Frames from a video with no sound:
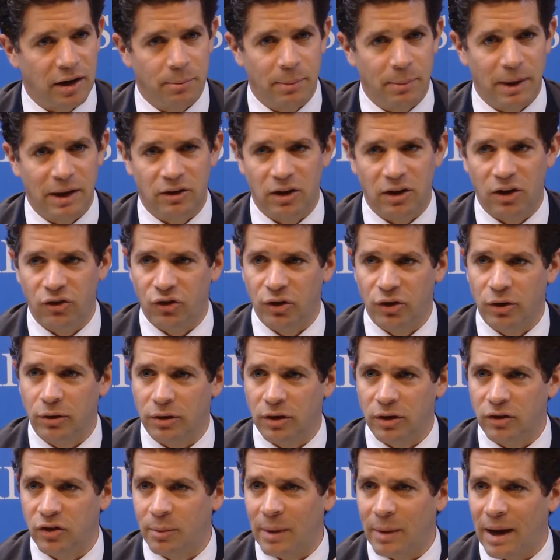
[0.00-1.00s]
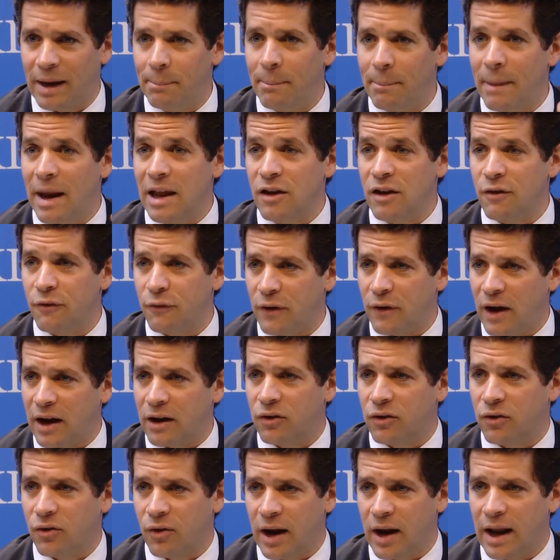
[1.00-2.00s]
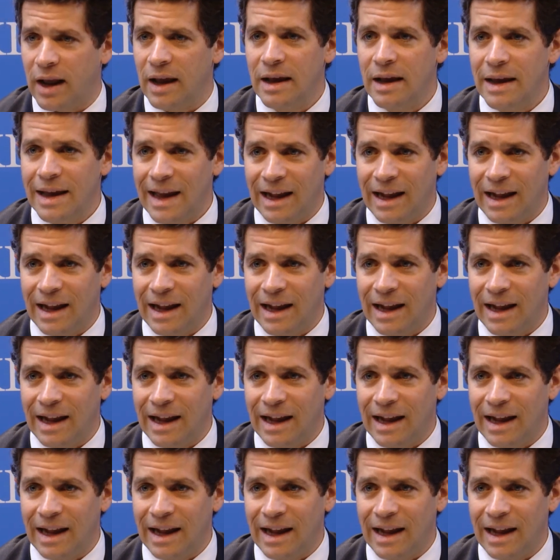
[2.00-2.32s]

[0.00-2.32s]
can be digital. It's about manufacturing.